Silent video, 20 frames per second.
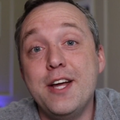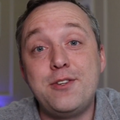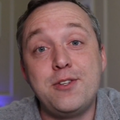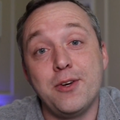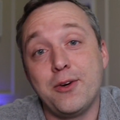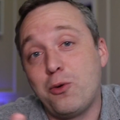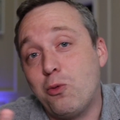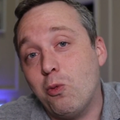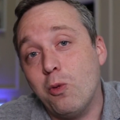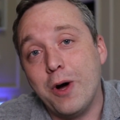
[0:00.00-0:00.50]
it
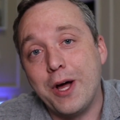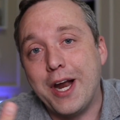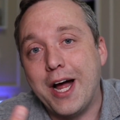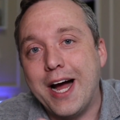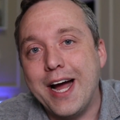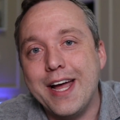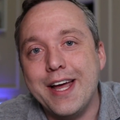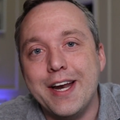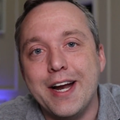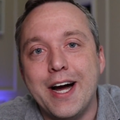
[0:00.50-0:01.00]
took one
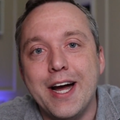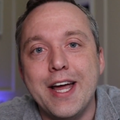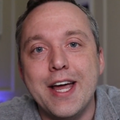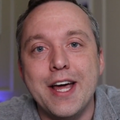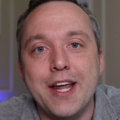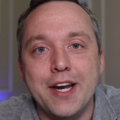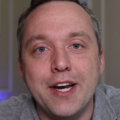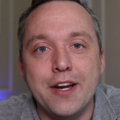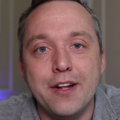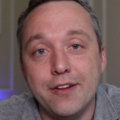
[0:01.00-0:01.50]
INI
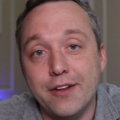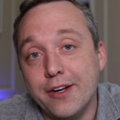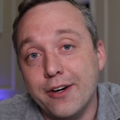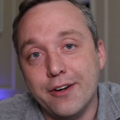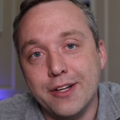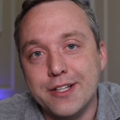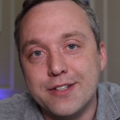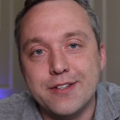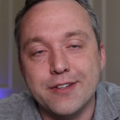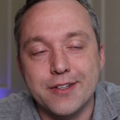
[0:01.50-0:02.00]
edit. It
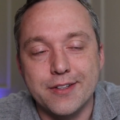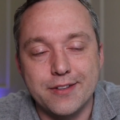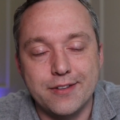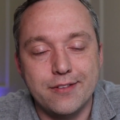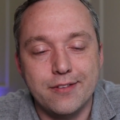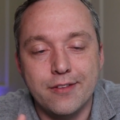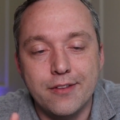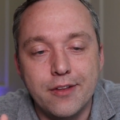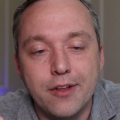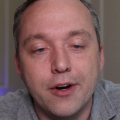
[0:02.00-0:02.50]
literally took
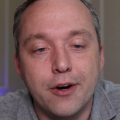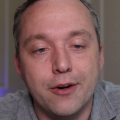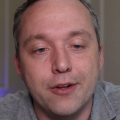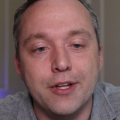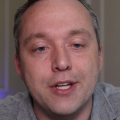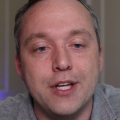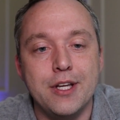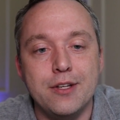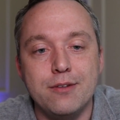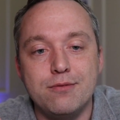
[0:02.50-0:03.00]

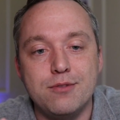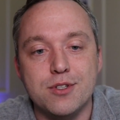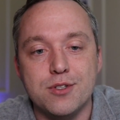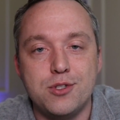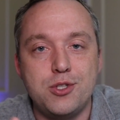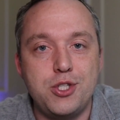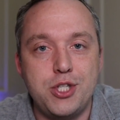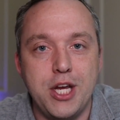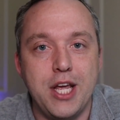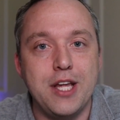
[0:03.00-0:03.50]
literally
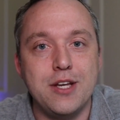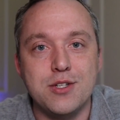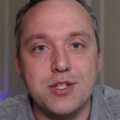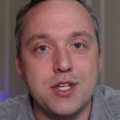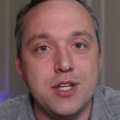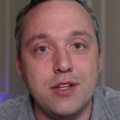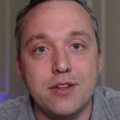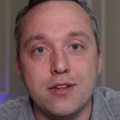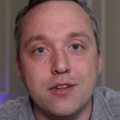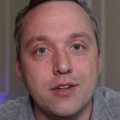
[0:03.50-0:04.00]
just
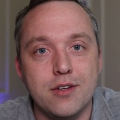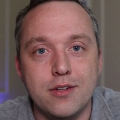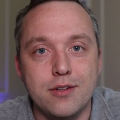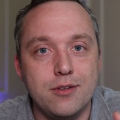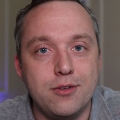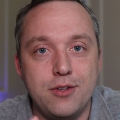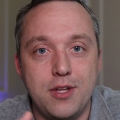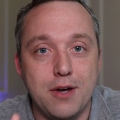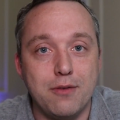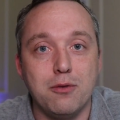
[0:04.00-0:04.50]
changing the
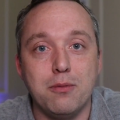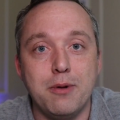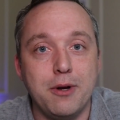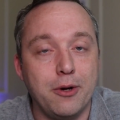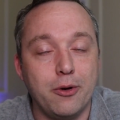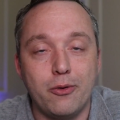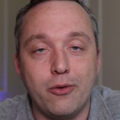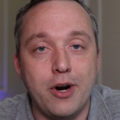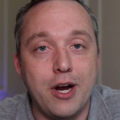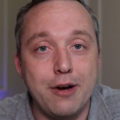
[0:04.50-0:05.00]
Devil
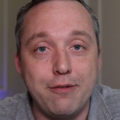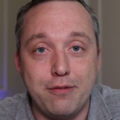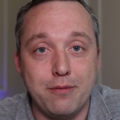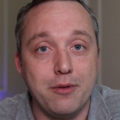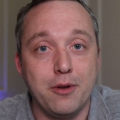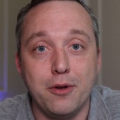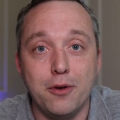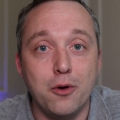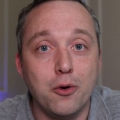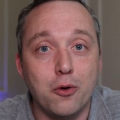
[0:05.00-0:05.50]
May Cry from
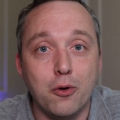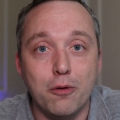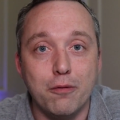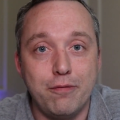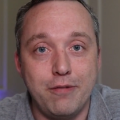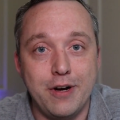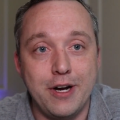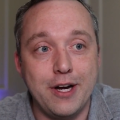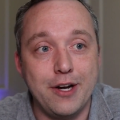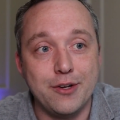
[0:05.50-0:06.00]
the local
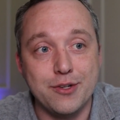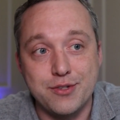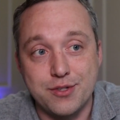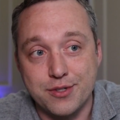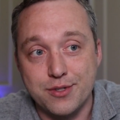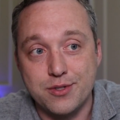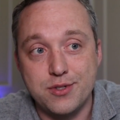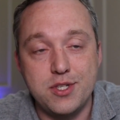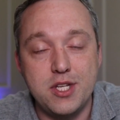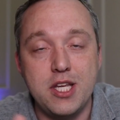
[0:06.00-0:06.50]
files
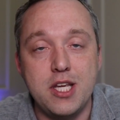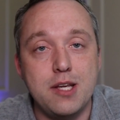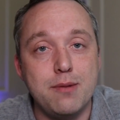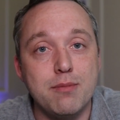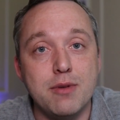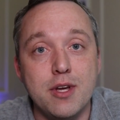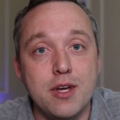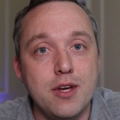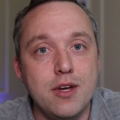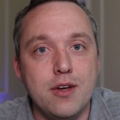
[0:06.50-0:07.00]
in
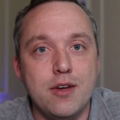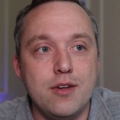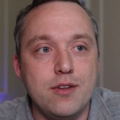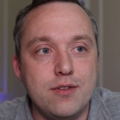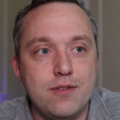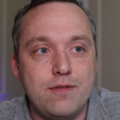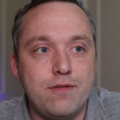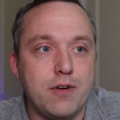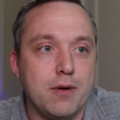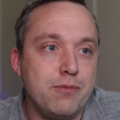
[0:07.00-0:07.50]
Steam
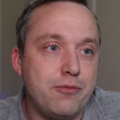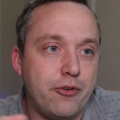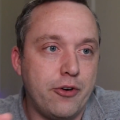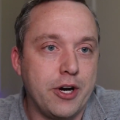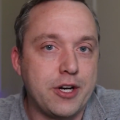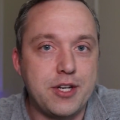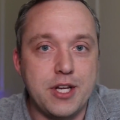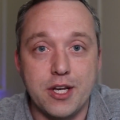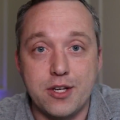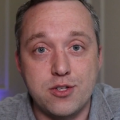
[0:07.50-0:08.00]
from
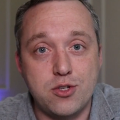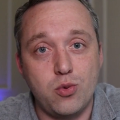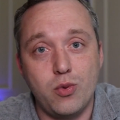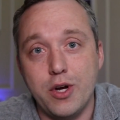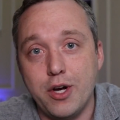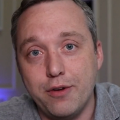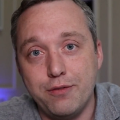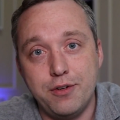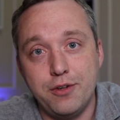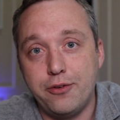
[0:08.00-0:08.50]
DirectX
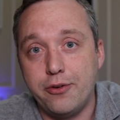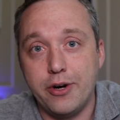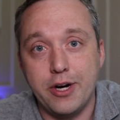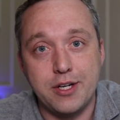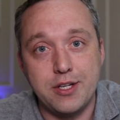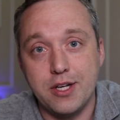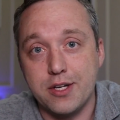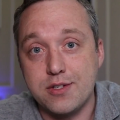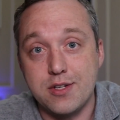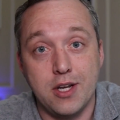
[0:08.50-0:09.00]
12 to
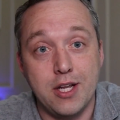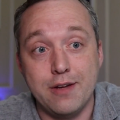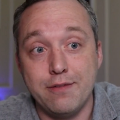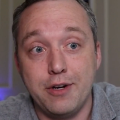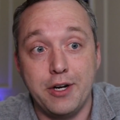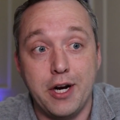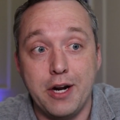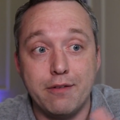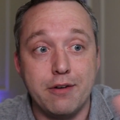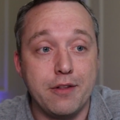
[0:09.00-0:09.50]
DirectX 11
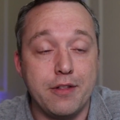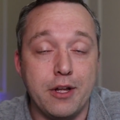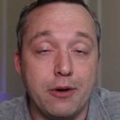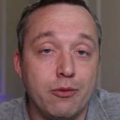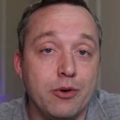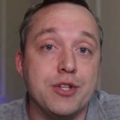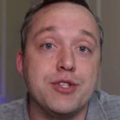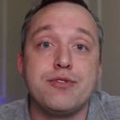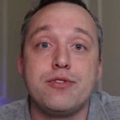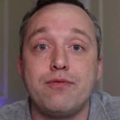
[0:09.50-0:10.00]
and everything
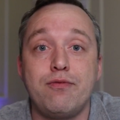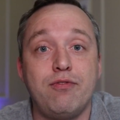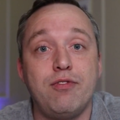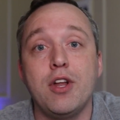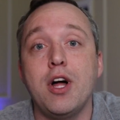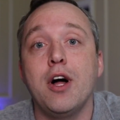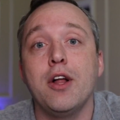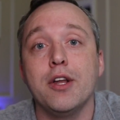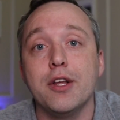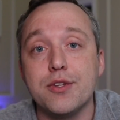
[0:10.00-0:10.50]
runs
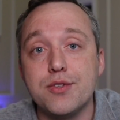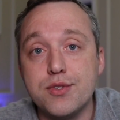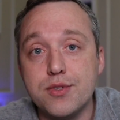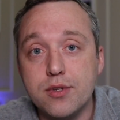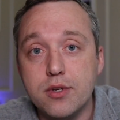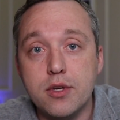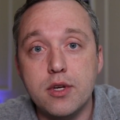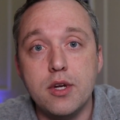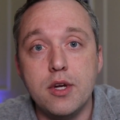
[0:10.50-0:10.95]
flawless.